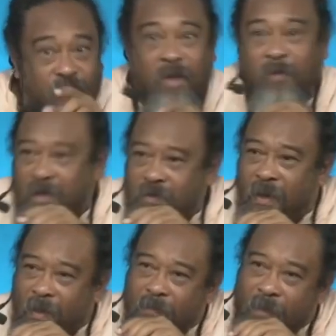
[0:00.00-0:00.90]
What about this
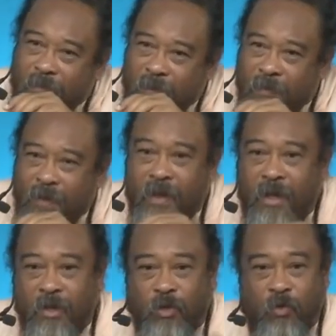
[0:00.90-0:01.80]
one?
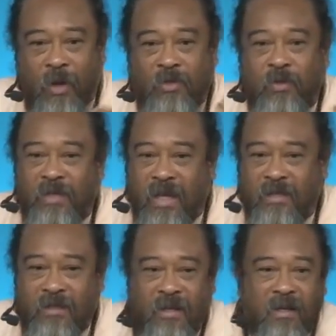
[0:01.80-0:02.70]
You want to
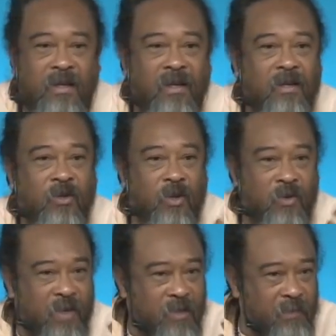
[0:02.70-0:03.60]
taste the honey, you
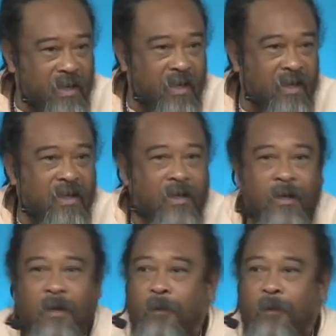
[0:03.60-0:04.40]
don't want to be the honey.